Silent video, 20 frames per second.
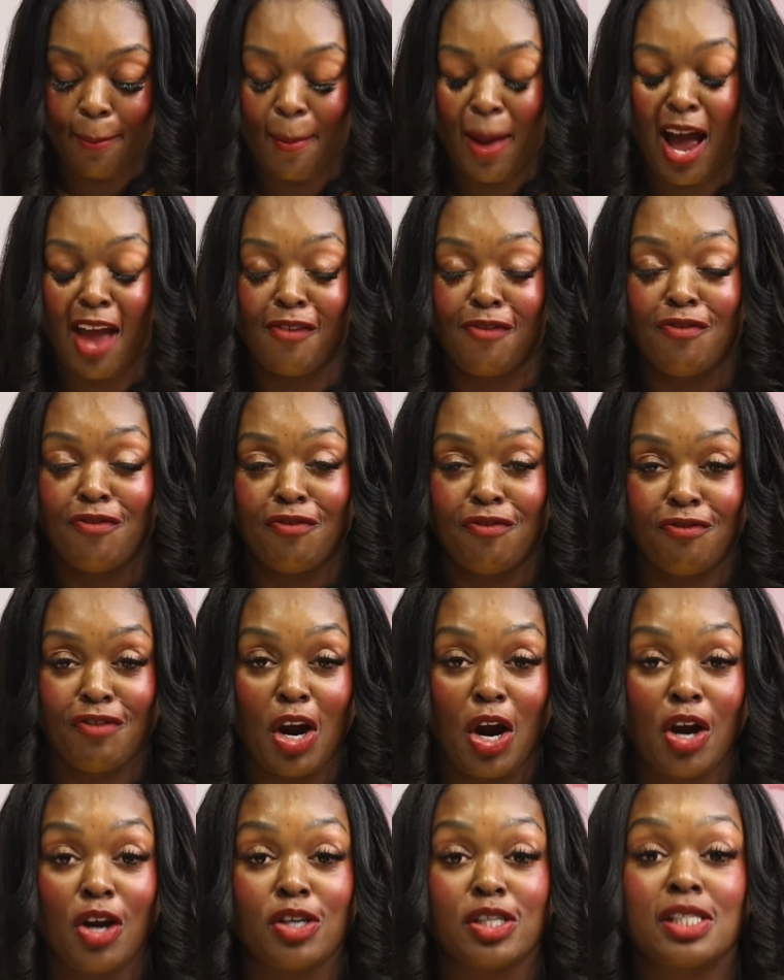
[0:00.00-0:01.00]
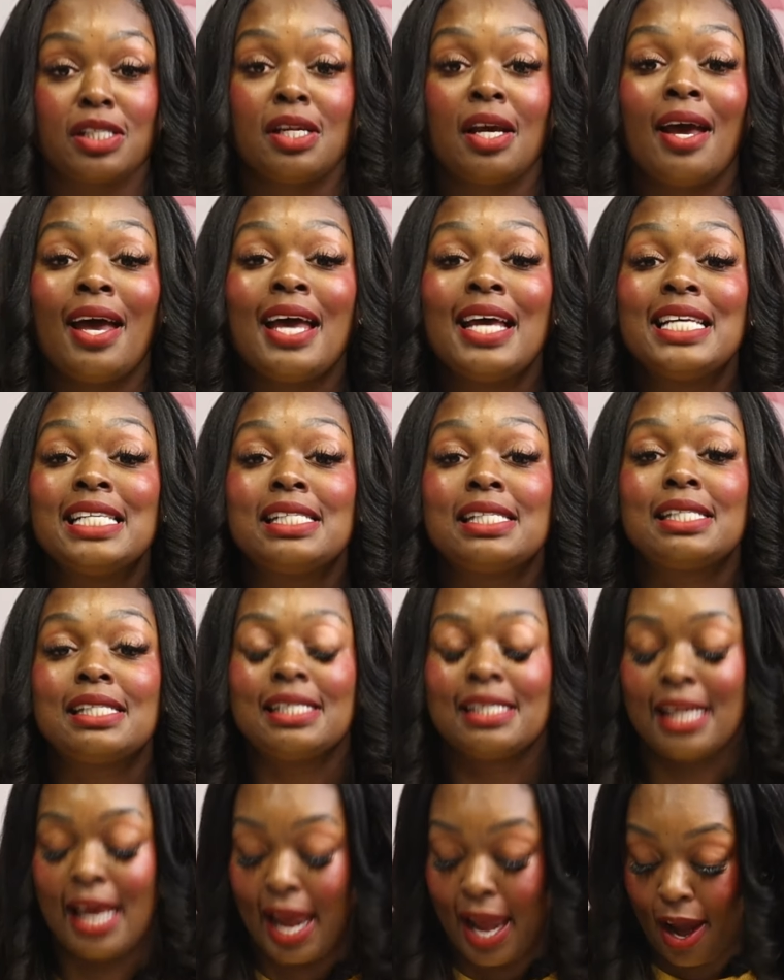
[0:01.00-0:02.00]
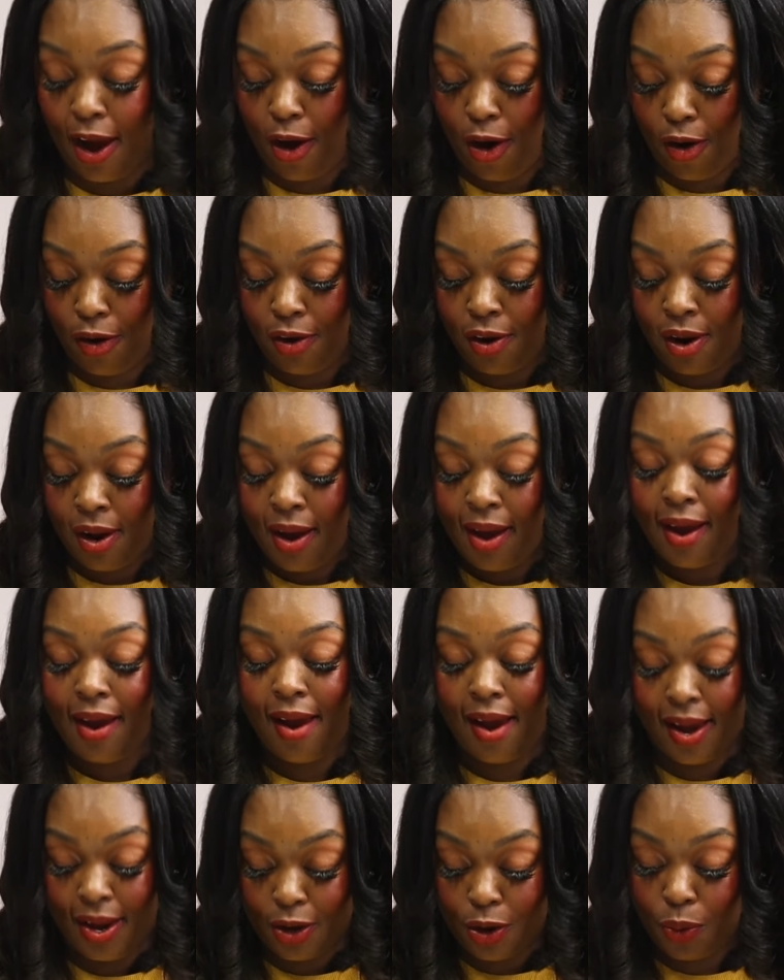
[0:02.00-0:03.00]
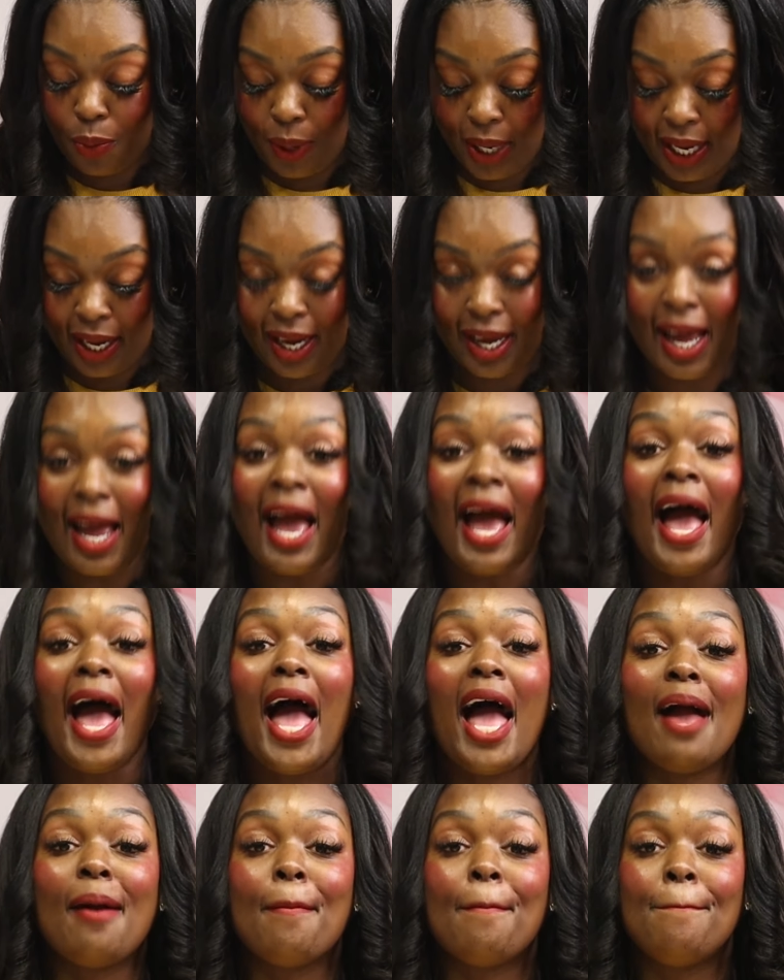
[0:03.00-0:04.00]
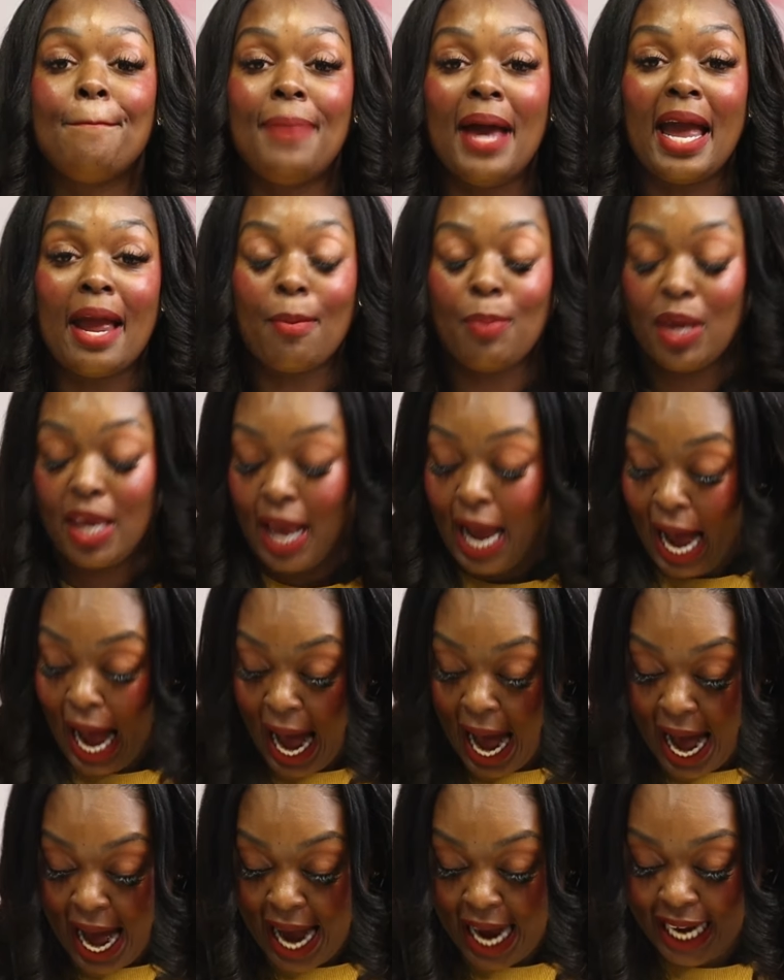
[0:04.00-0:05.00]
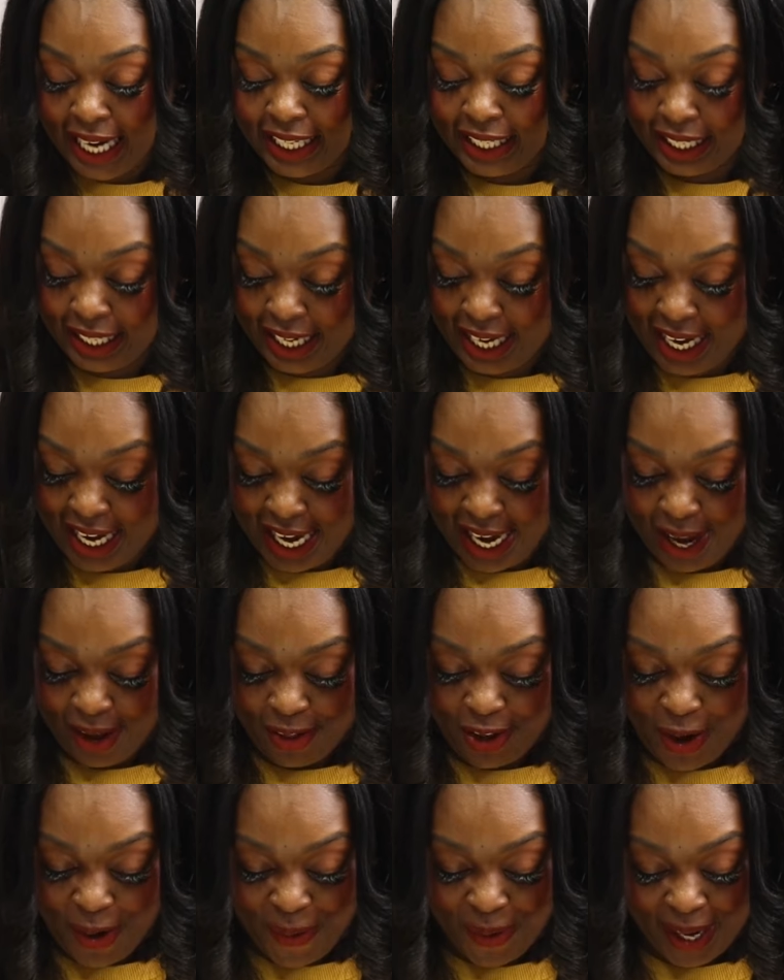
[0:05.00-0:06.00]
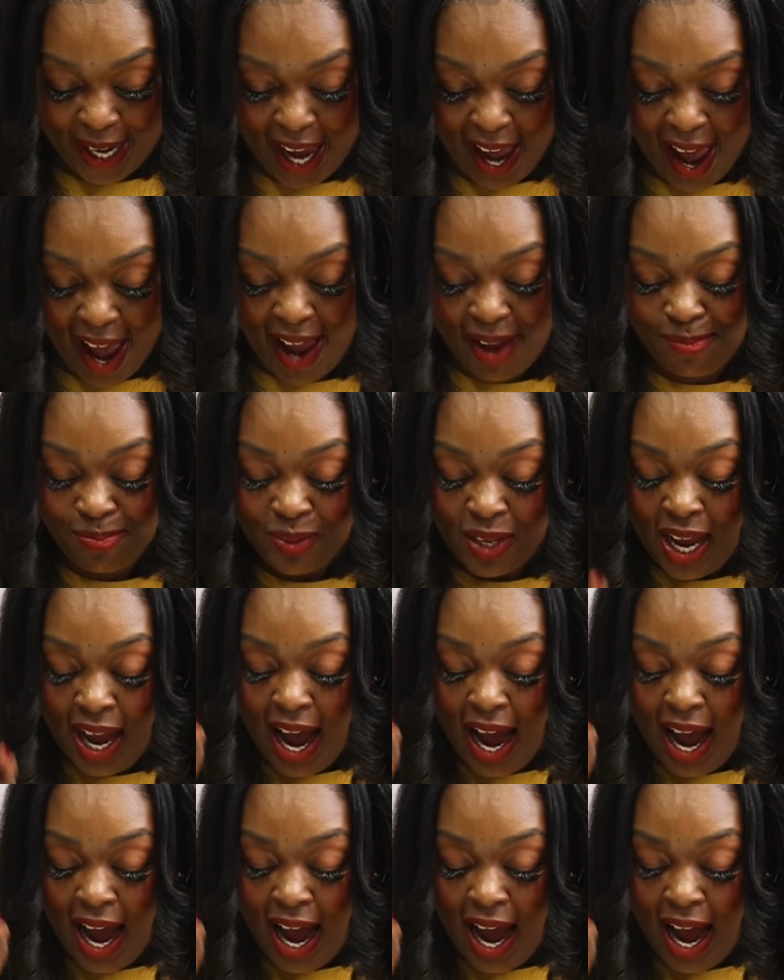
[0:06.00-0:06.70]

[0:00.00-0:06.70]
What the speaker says: my first sale in a week." And baby, I did, okay?